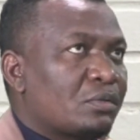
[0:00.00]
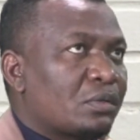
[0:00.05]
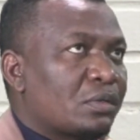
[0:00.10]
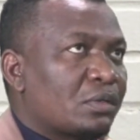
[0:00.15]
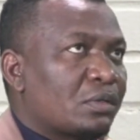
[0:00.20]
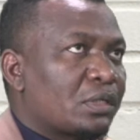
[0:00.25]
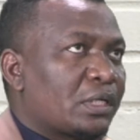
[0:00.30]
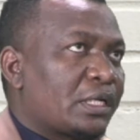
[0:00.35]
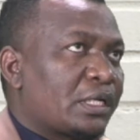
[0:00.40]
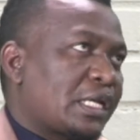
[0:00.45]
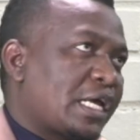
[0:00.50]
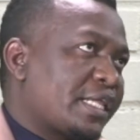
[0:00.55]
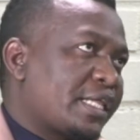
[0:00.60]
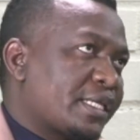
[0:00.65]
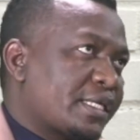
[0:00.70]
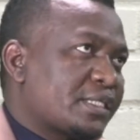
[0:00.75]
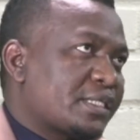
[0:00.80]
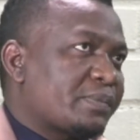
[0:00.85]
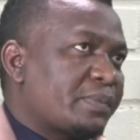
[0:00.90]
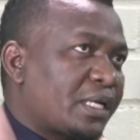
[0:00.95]
and
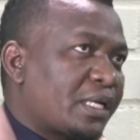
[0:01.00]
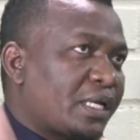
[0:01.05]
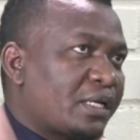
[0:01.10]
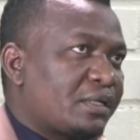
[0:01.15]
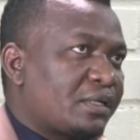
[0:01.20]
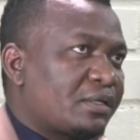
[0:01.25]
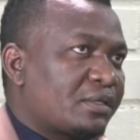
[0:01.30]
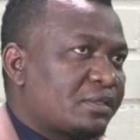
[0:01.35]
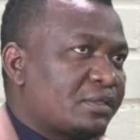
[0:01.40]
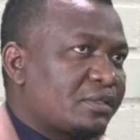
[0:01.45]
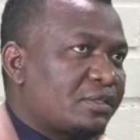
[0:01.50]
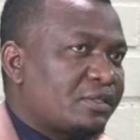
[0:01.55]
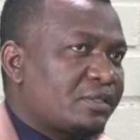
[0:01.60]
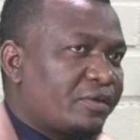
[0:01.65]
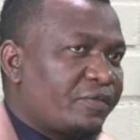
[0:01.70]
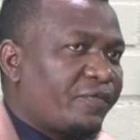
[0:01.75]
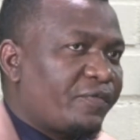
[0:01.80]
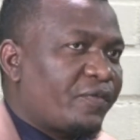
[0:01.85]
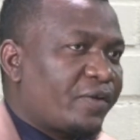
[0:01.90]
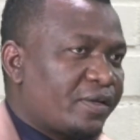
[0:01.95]
others, but your
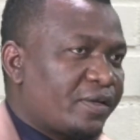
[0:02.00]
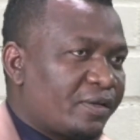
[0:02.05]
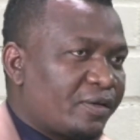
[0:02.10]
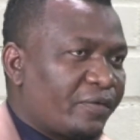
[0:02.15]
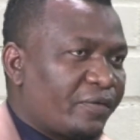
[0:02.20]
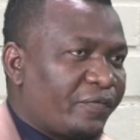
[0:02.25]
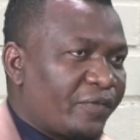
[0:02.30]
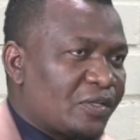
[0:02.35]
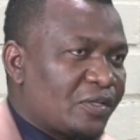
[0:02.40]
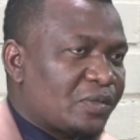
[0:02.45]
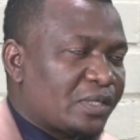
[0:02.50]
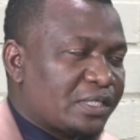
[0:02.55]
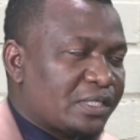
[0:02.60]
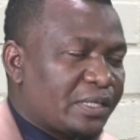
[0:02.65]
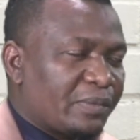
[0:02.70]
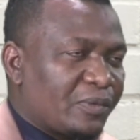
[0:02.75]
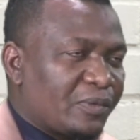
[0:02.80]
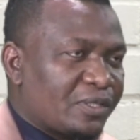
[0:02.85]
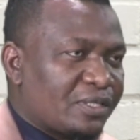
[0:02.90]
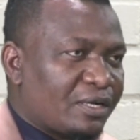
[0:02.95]
face was the
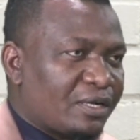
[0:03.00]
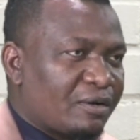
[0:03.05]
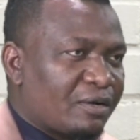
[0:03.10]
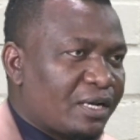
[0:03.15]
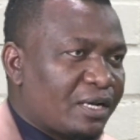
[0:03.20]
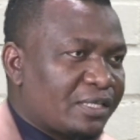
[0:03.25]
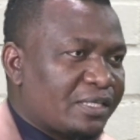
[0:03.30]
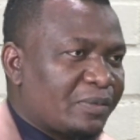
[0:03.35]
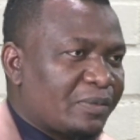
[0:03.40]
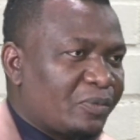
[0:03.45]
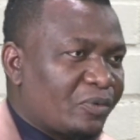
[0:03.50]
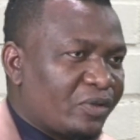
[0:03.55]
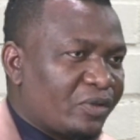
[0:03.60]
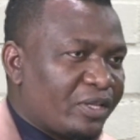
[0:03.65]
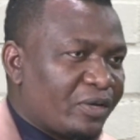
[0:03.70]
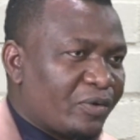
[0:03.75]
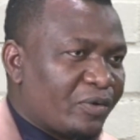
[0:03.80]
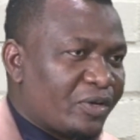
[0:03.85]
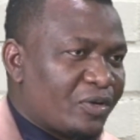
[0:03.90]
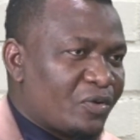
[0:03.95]
most recognizable
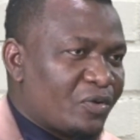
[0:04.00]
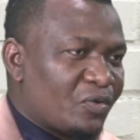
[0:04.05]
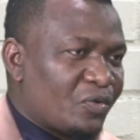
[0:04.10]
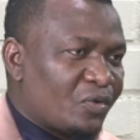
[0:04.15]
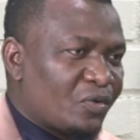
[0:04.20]
there when you